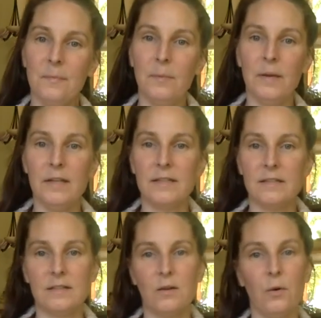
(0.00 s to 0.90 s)
But it
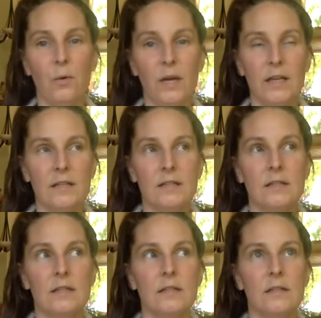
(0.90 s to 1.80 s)
doesn't quite.
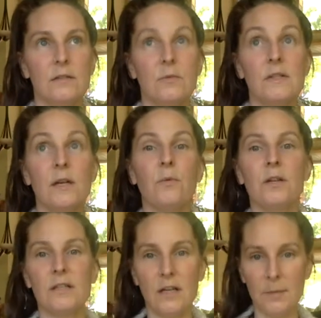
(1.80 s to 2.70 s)
The reason I
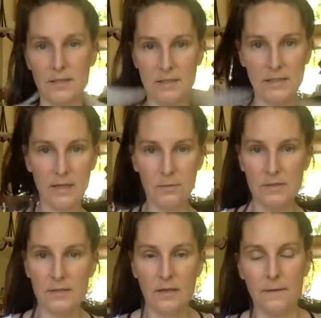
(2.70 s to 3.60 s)
wanted to talk about it today
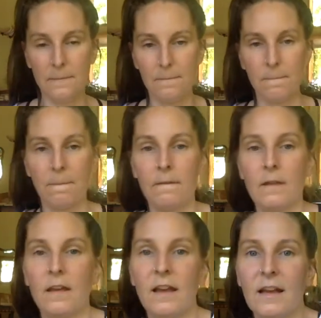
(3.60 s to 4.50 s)
was
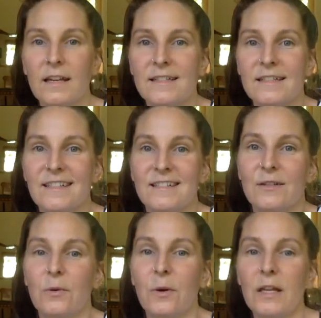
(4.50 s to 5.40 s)
because it
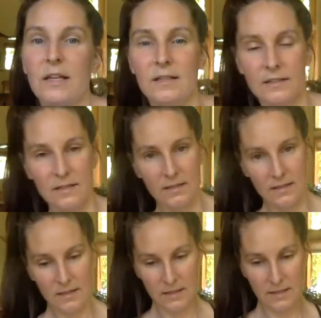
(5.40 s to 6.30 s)
doesn't quite
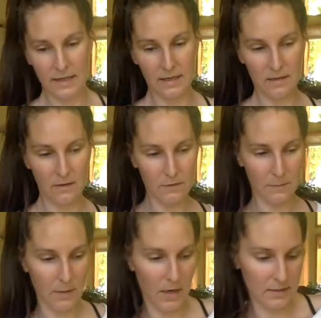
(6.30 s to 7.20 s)
hit all the
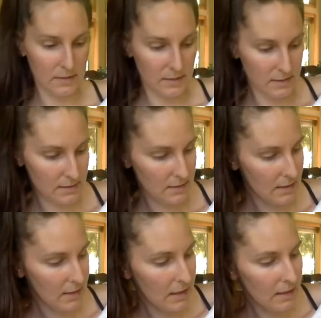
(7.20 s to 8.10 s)
boxes
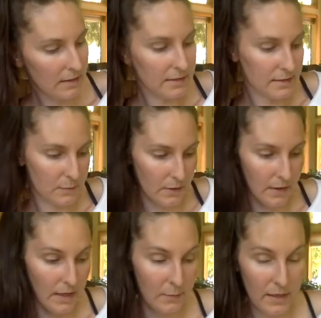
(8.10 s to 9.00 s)
like the sweater
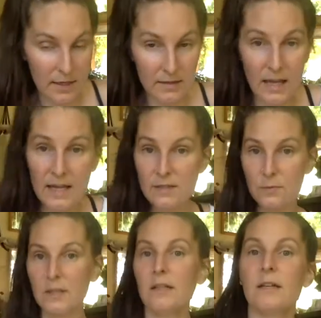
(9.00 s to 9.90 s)
I had last
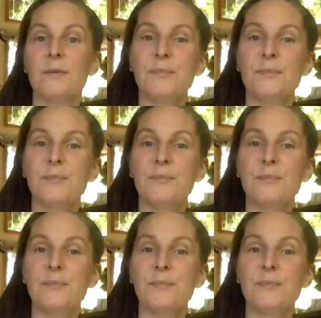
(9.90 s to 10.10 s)
week.